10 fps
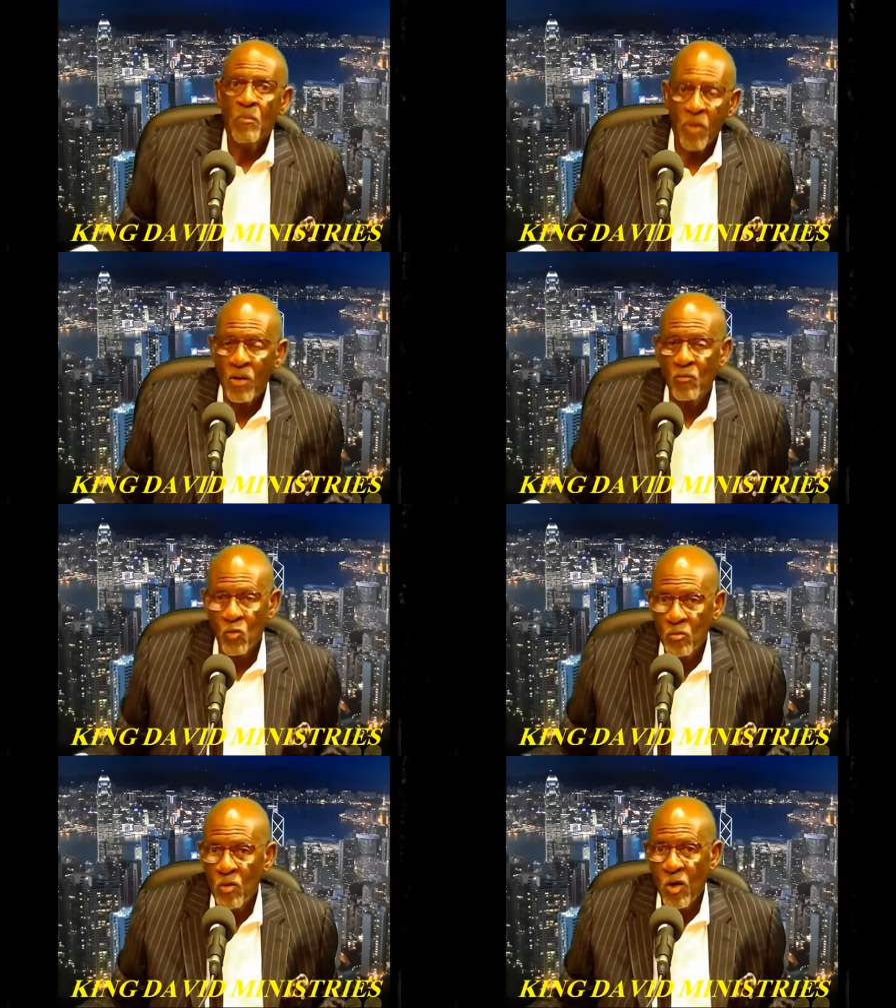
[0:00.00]
Barn
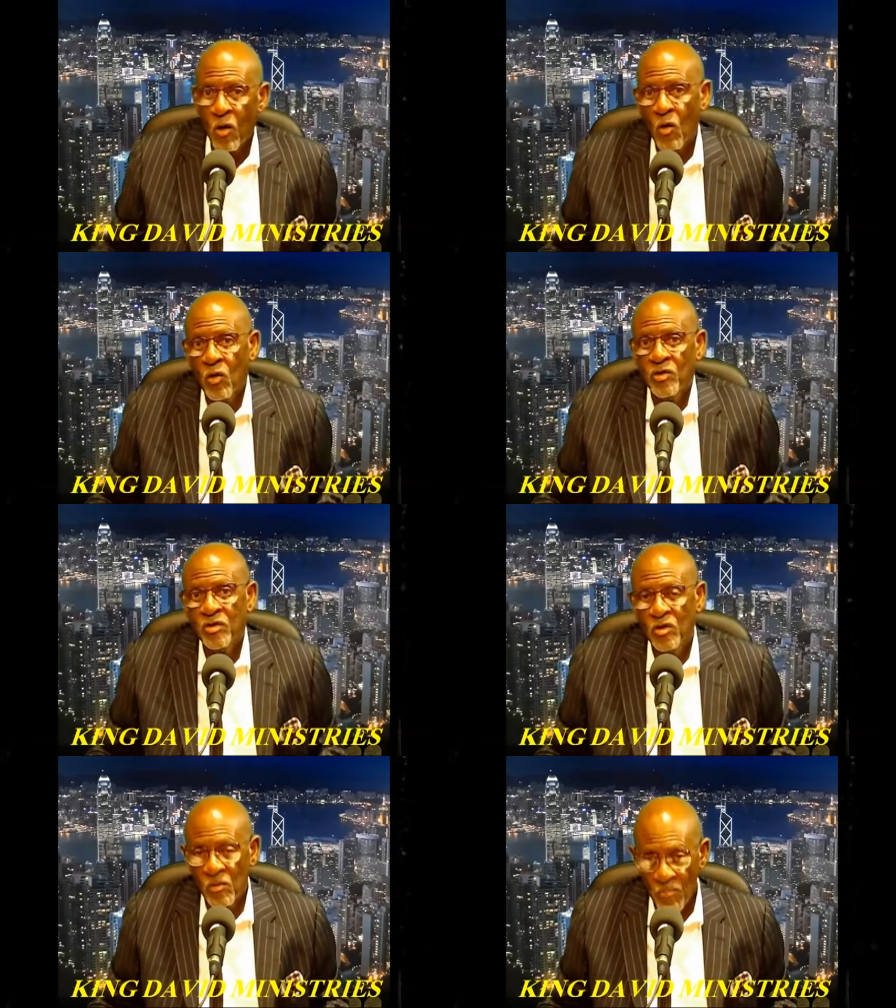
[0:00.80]
Room on
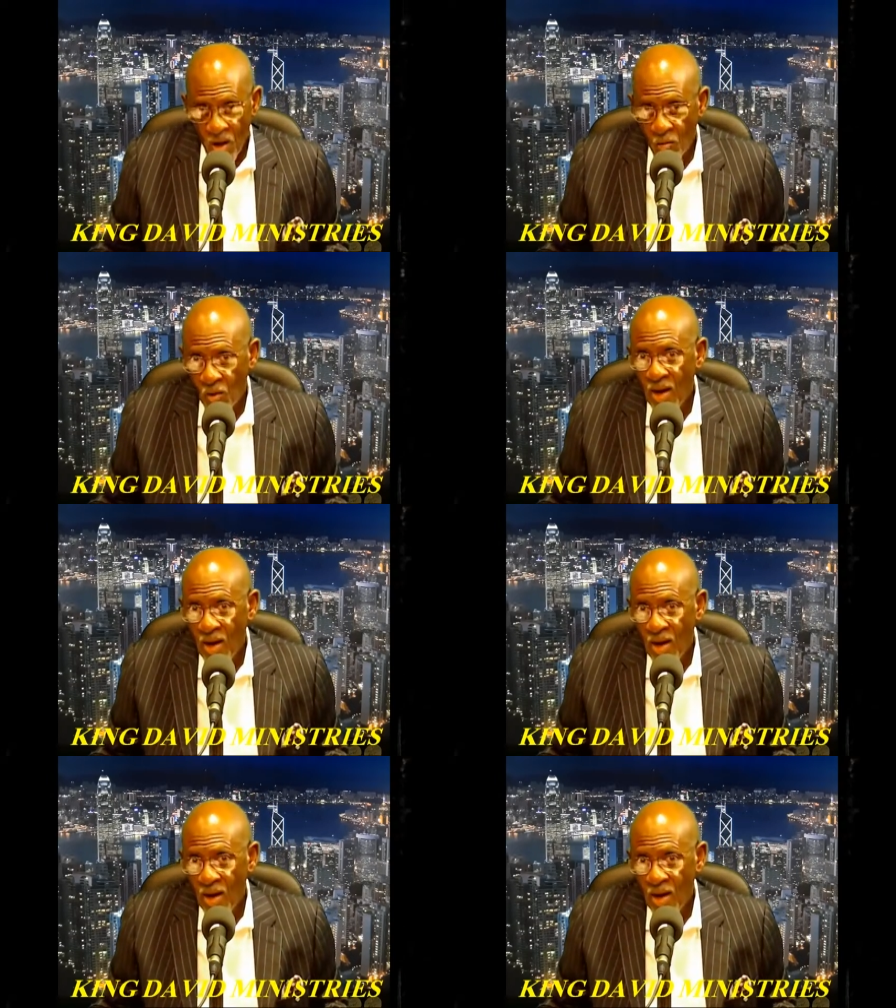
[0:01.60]
tomorrow.